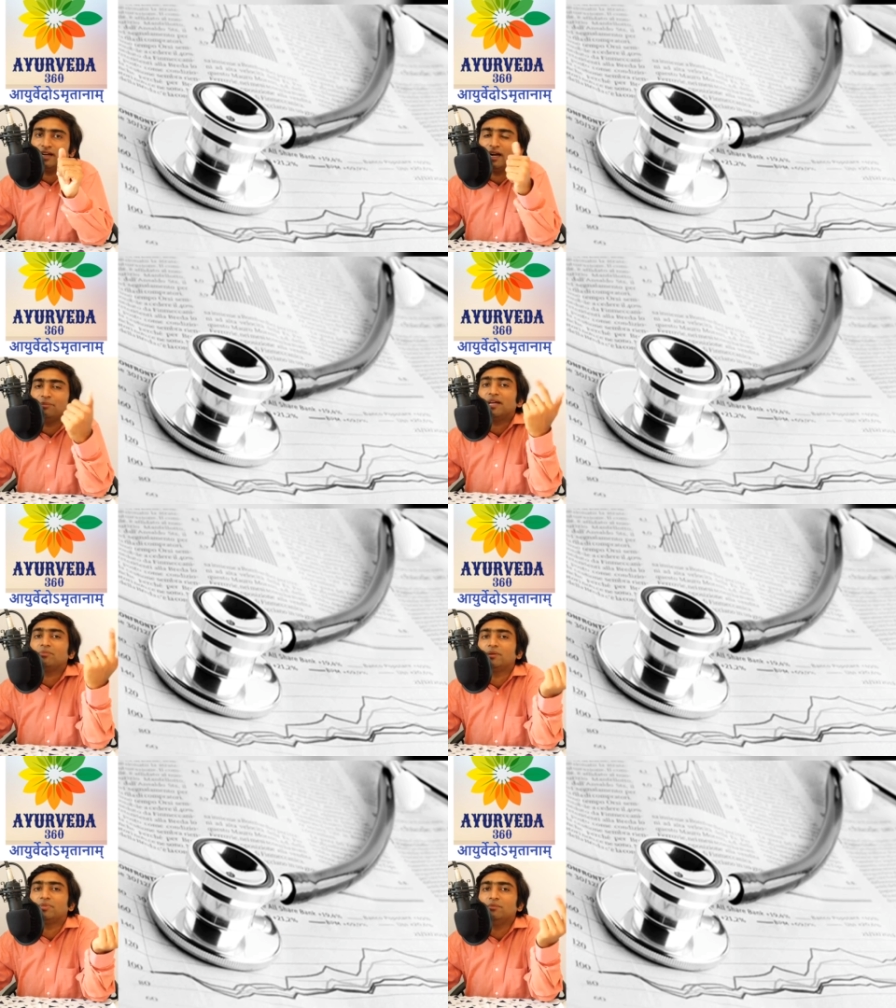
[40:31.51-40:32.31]
and
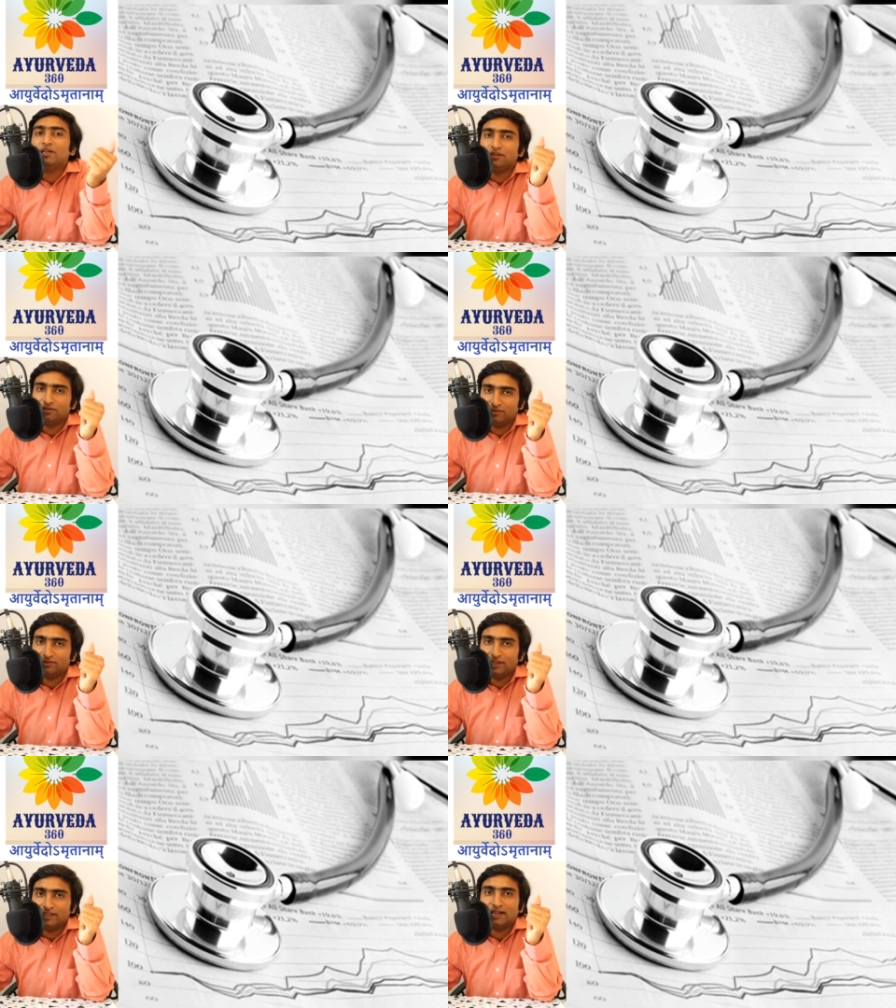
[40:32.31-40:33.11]
make people believe
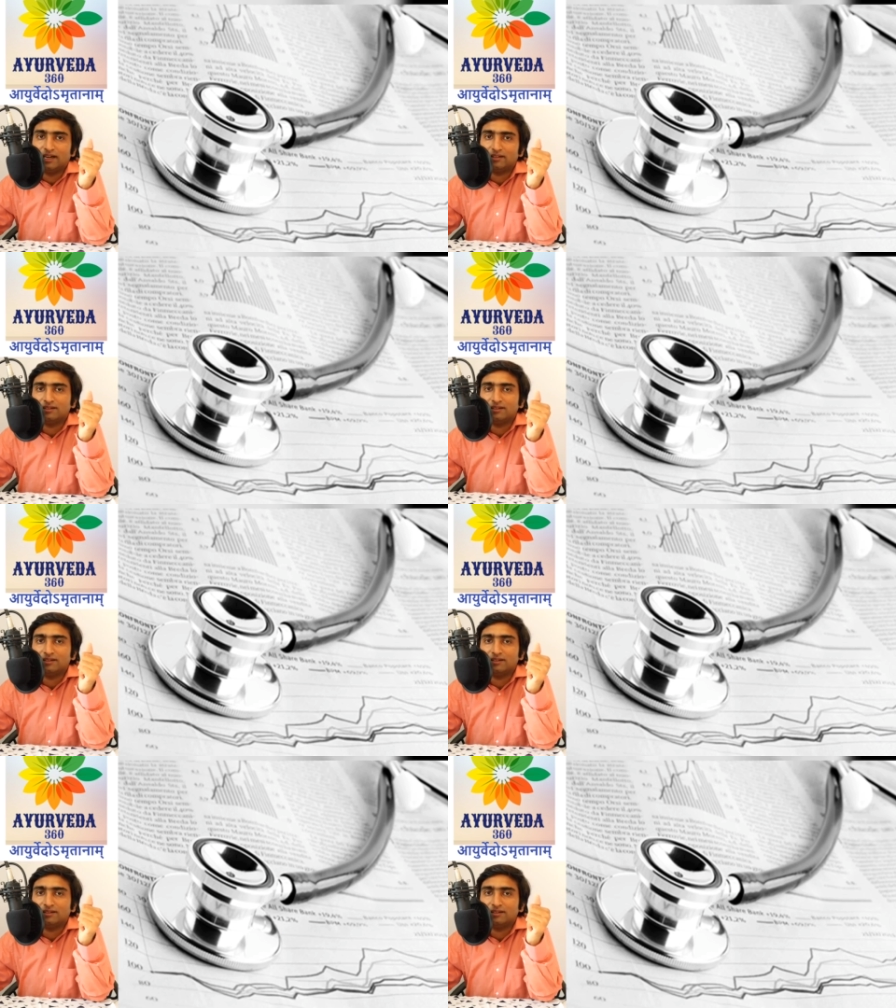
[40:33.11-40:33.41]
in that.